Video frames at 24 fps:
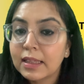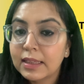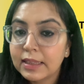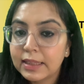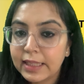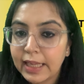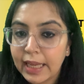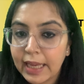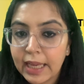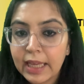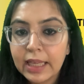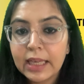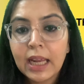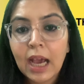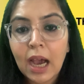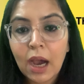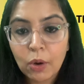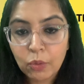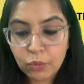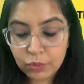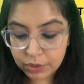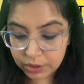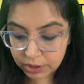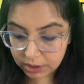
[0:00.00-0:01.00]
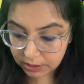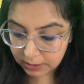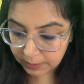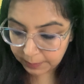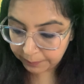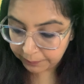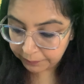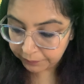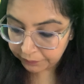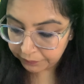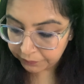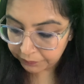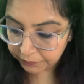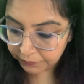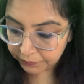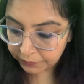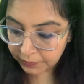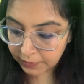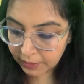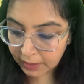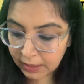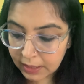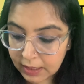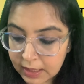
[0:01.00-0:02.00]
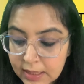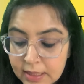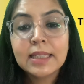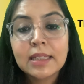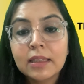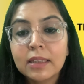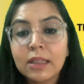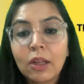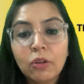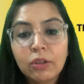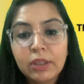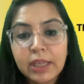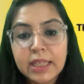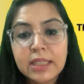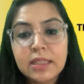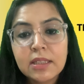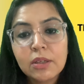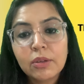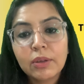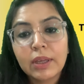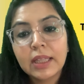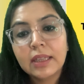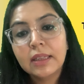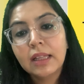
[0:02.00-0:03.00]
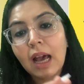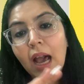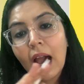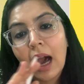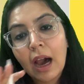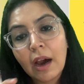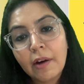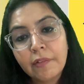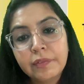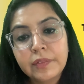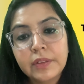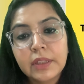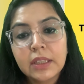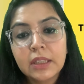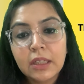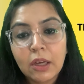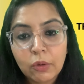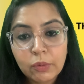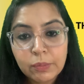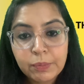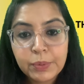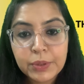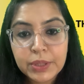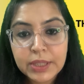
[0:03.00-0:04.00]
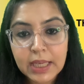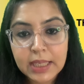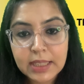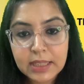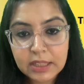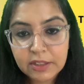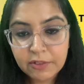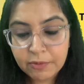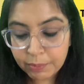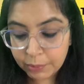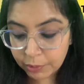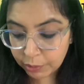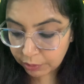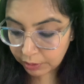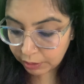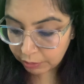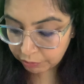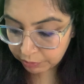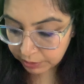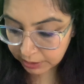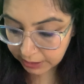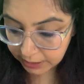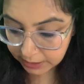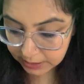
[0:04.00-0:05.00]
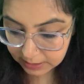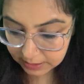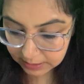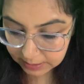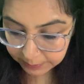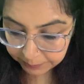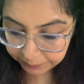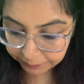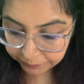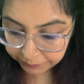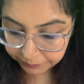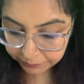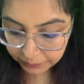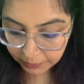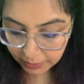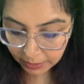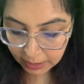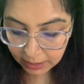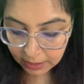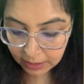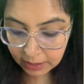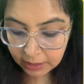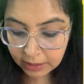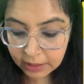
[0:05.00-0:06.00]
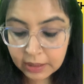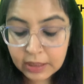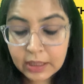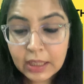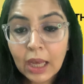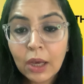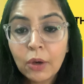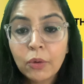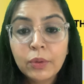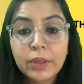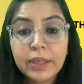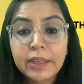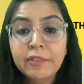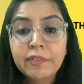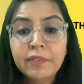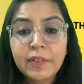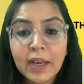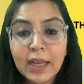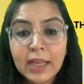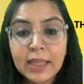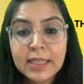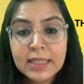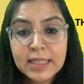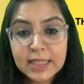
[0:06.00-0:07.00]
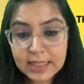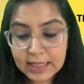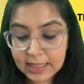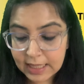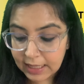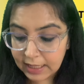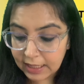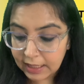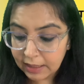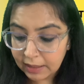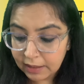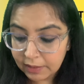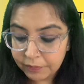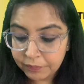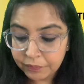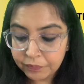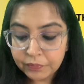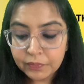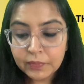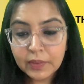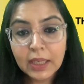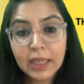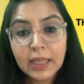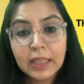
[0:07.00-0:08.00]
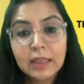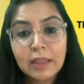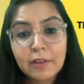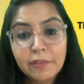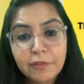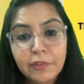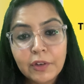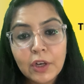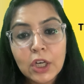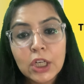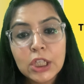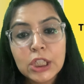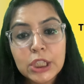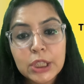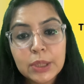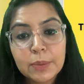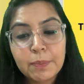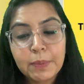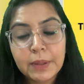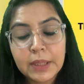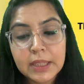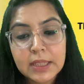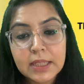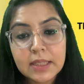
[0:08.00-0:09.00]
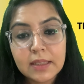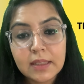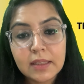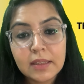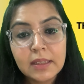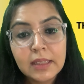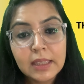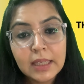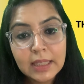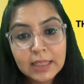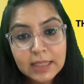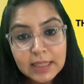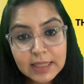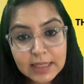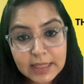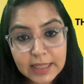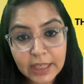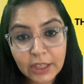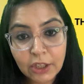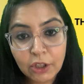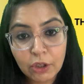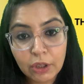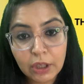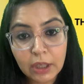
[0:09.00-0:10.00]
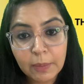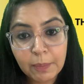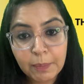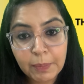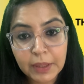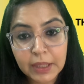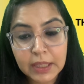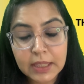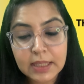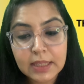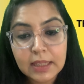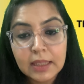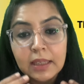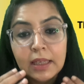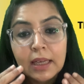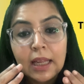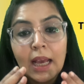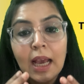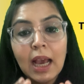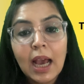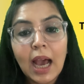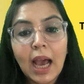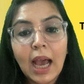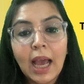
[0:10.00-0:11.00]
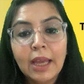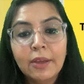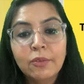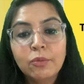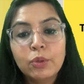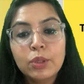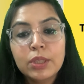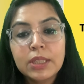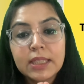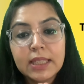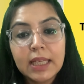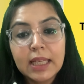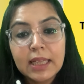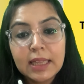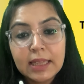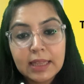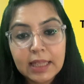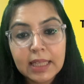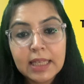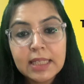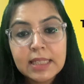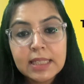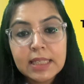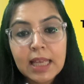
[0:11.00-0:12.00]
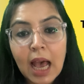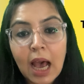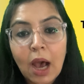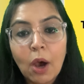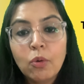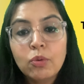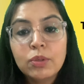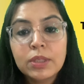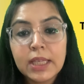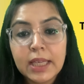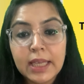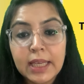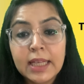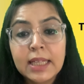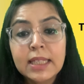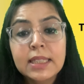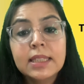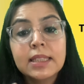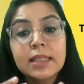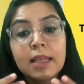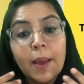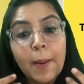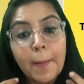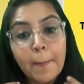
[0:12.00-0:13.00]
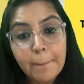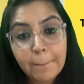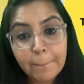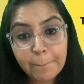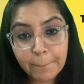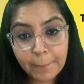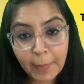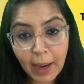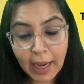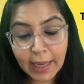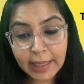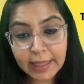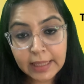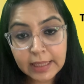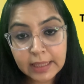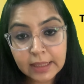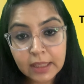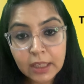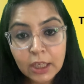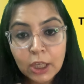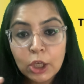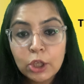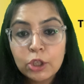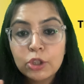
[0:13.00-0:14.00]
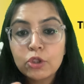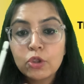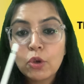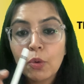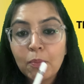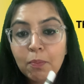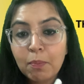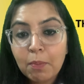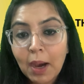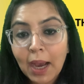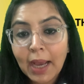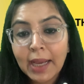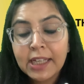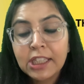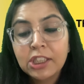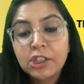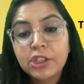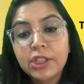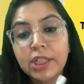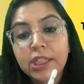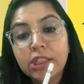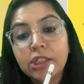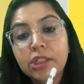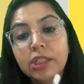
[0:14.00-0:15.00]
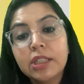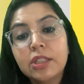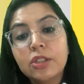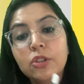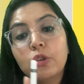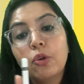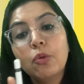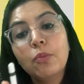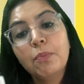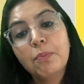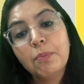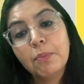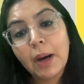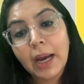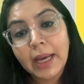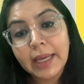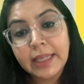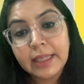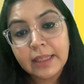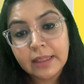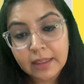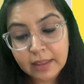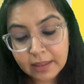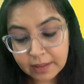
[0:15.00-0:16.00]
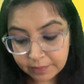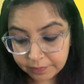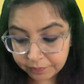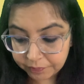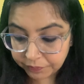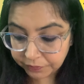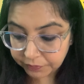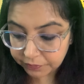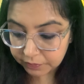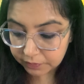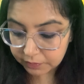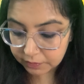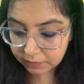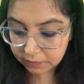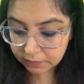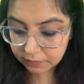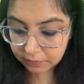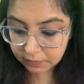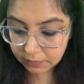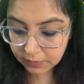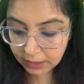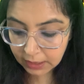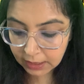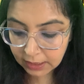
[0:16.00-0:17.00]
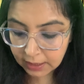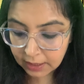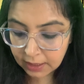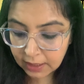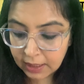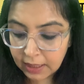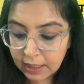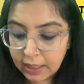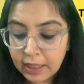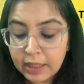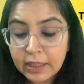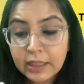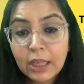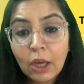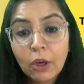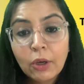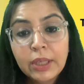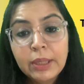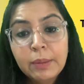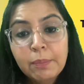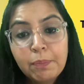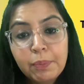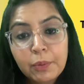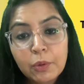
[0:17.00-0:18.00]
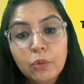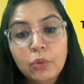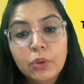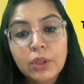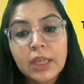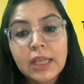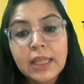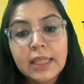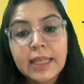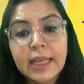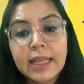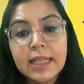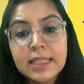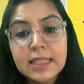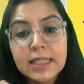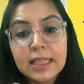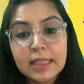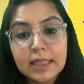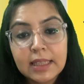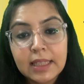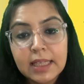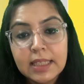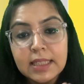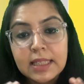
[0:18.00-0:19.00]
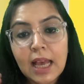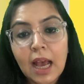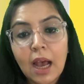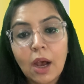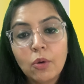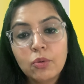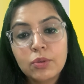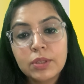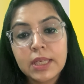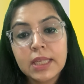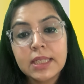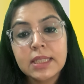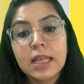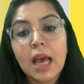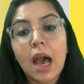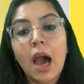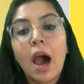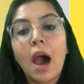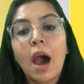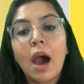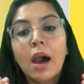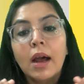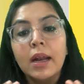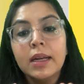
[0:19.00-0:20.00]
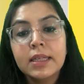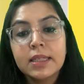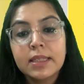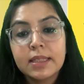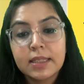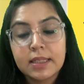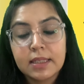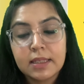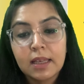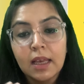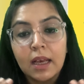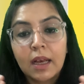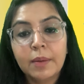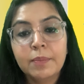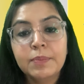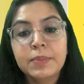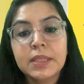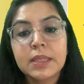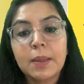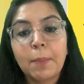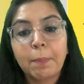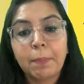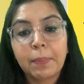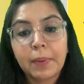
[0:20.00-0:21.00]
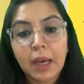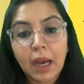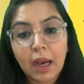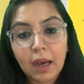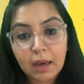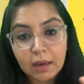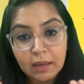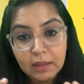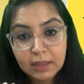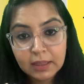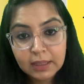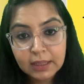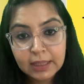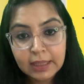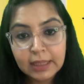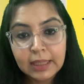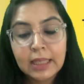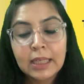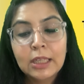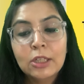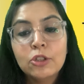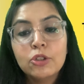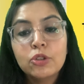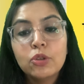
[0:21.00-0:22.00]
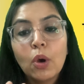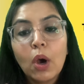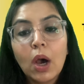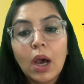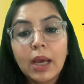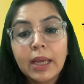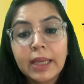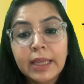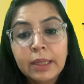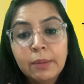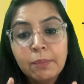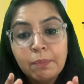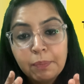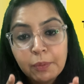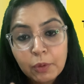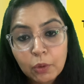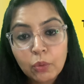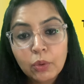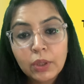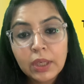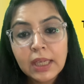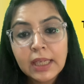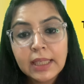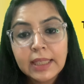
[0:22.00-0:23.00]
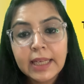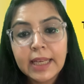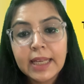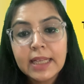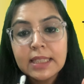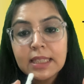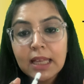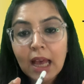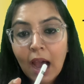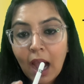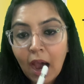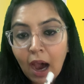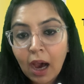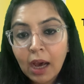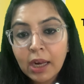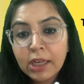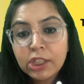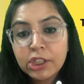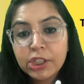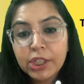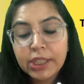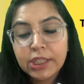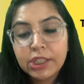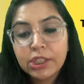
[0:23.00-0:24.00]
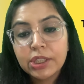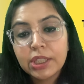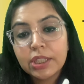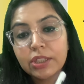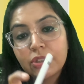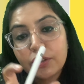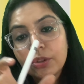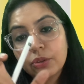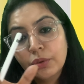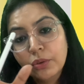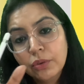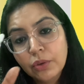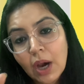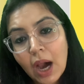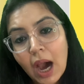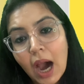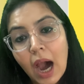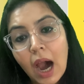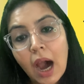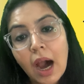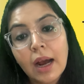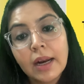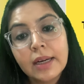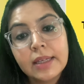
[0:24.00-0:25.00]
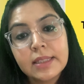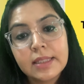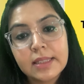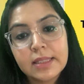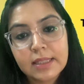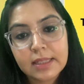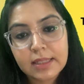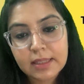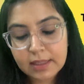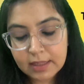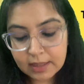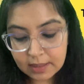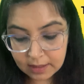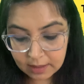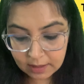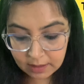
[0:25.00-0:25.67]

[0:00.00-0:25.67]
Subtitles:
their house. Now, let's look at the after noun possessive pronoun case. Now, if I say in the first person, singular person, I would say this house is mine. So, my changes to mine. Now, in plural case, this house is ours, hum sabka. So, in plural case, our changes to ours.